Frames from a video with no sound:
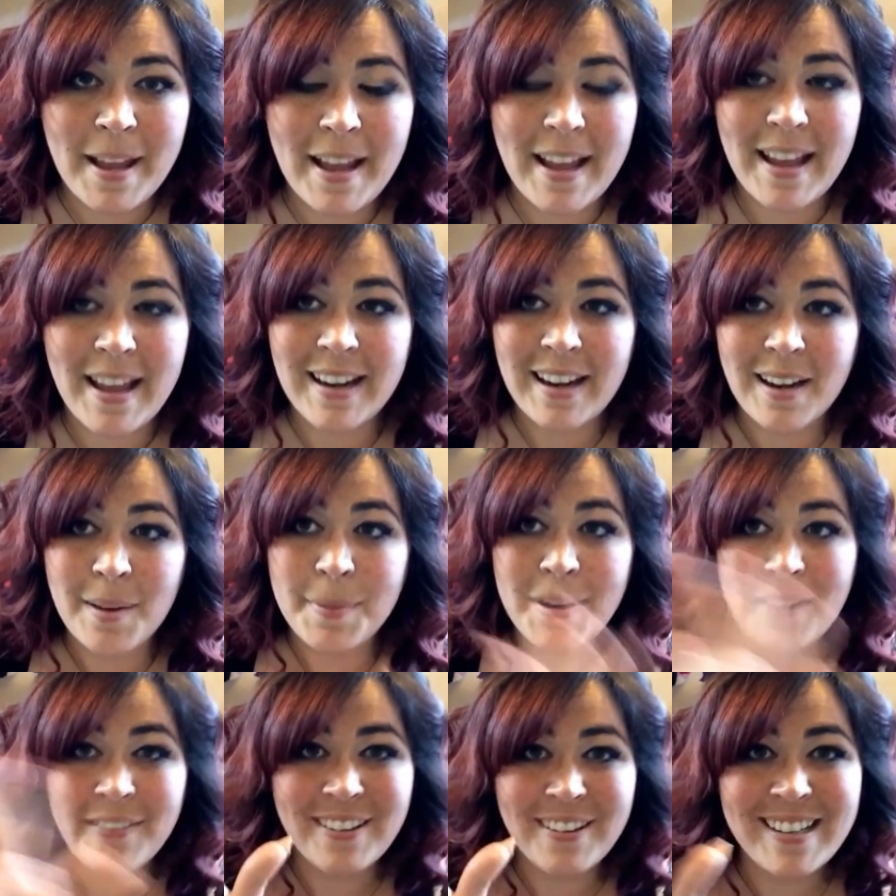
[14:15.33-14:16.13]
and I hope
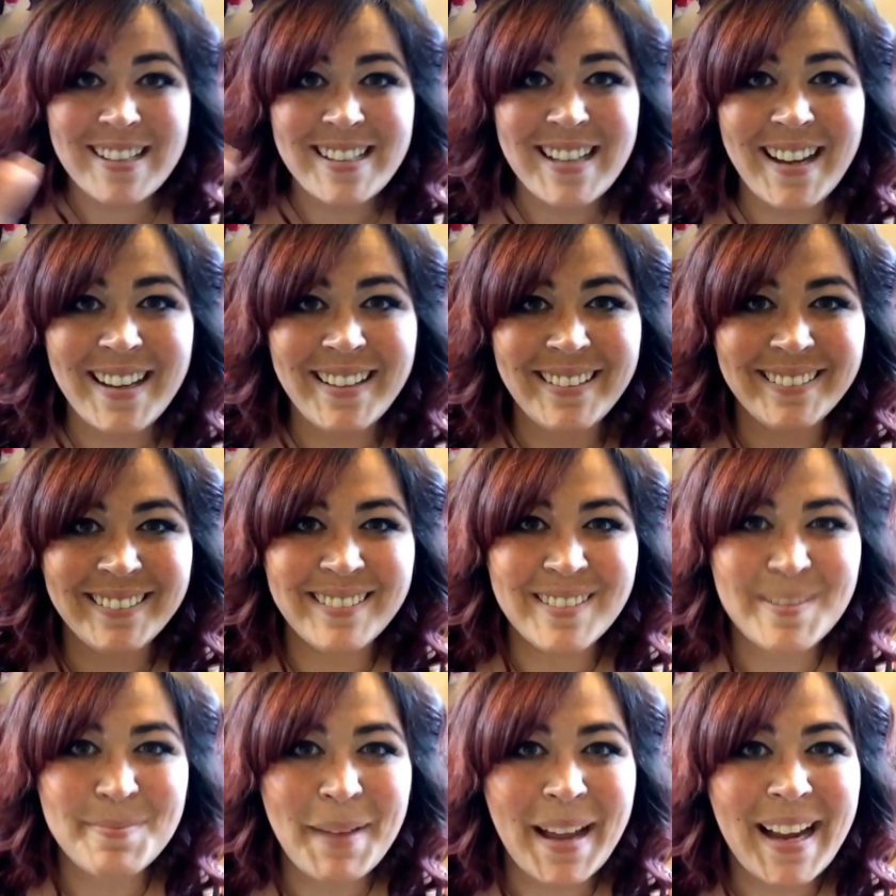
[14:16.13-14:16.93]
you have a great day.
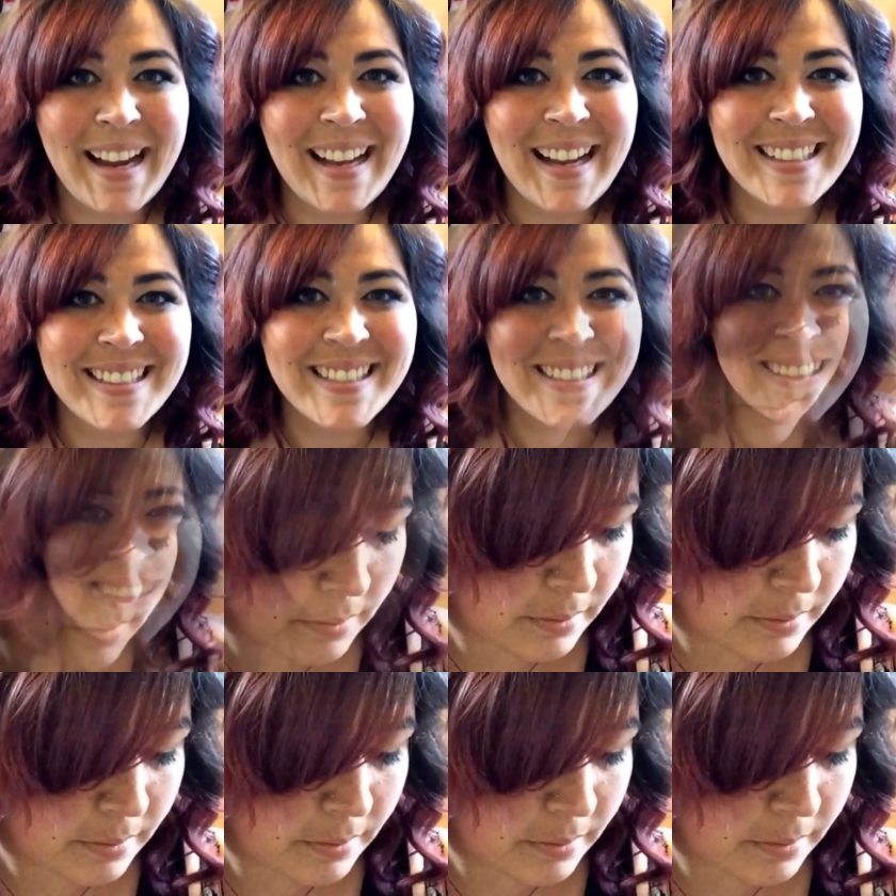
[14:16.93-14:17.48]
Bye, guys.